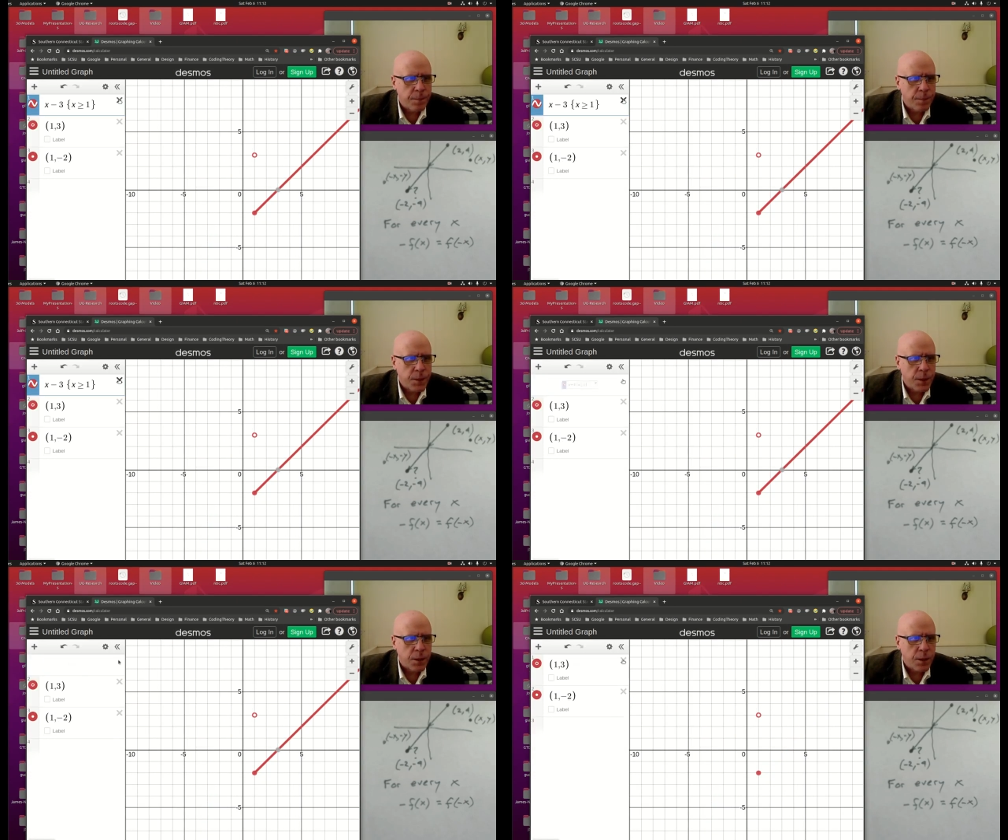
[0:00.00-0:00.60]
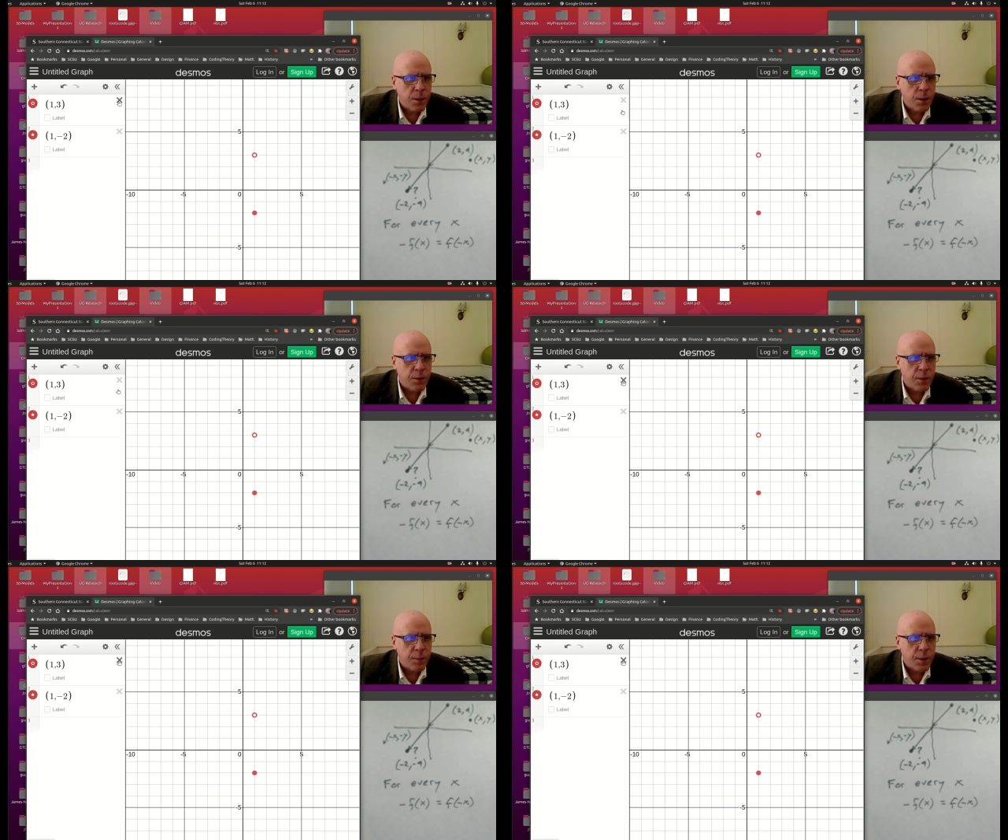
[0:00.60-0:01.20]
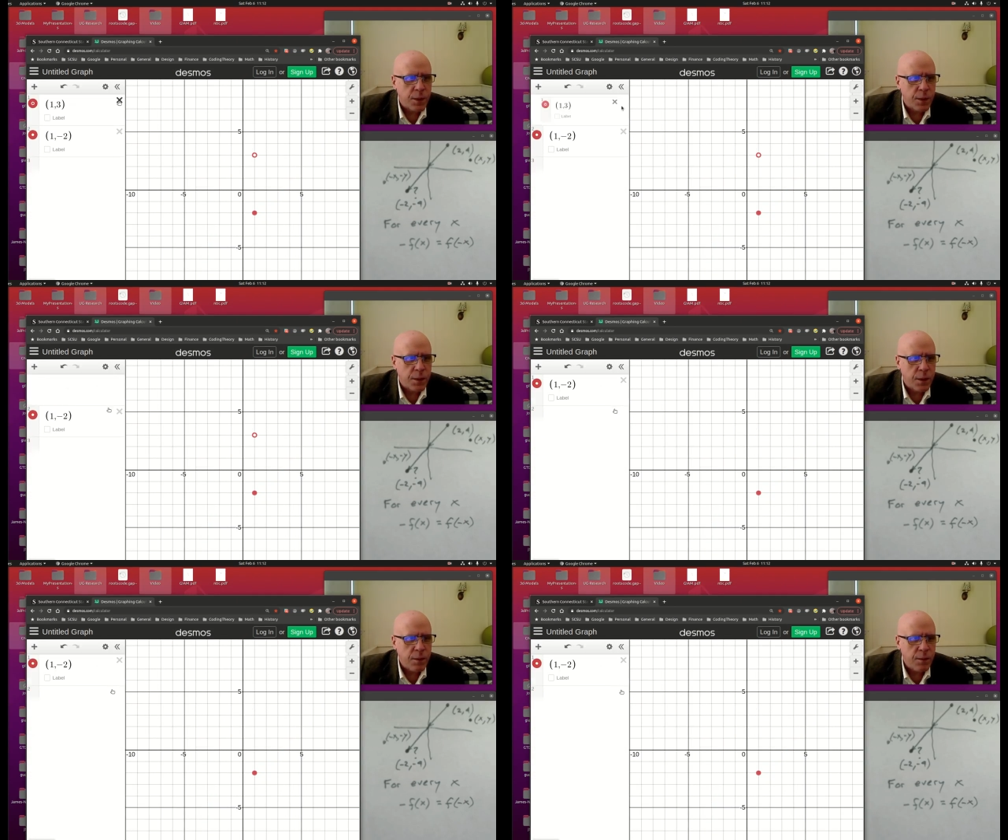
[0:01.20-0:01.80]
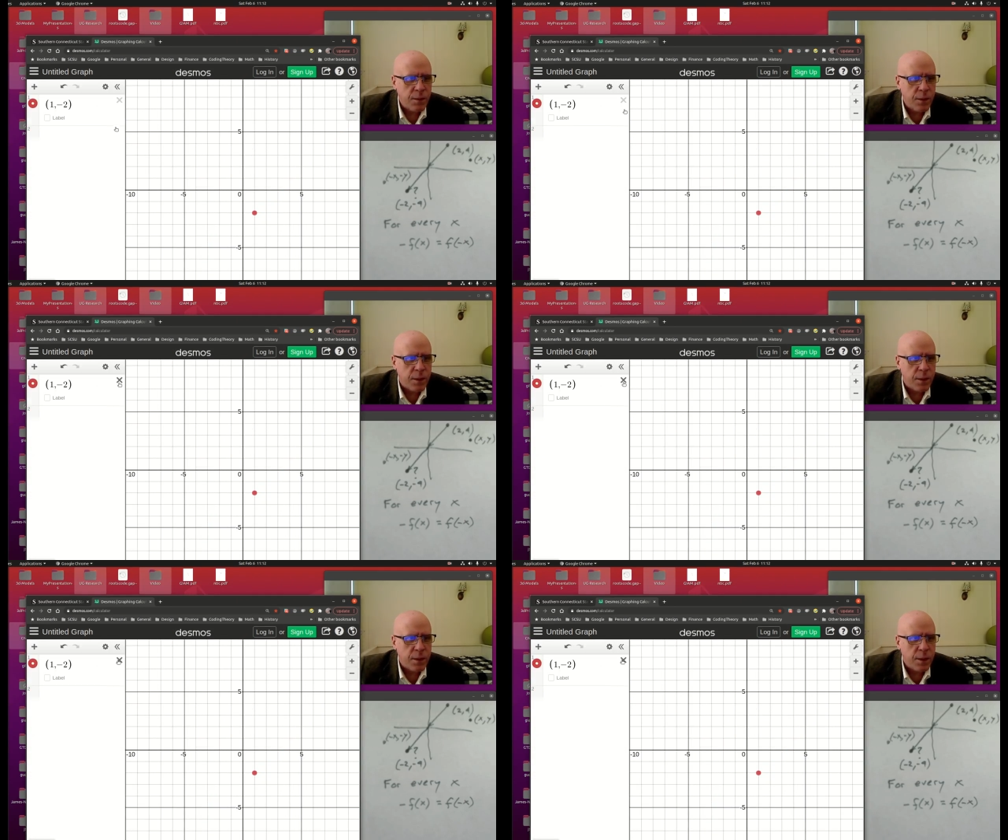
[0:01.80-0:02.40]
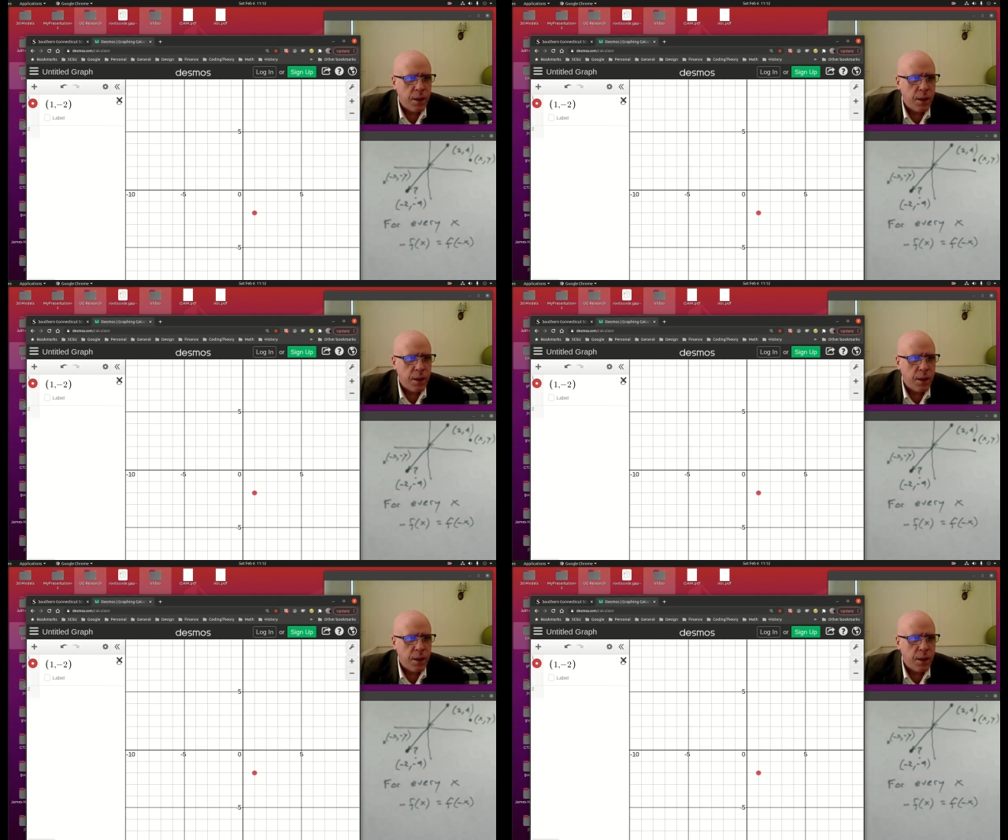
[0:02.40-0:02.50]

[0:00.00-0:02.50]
Let's kill off some of this stuff, and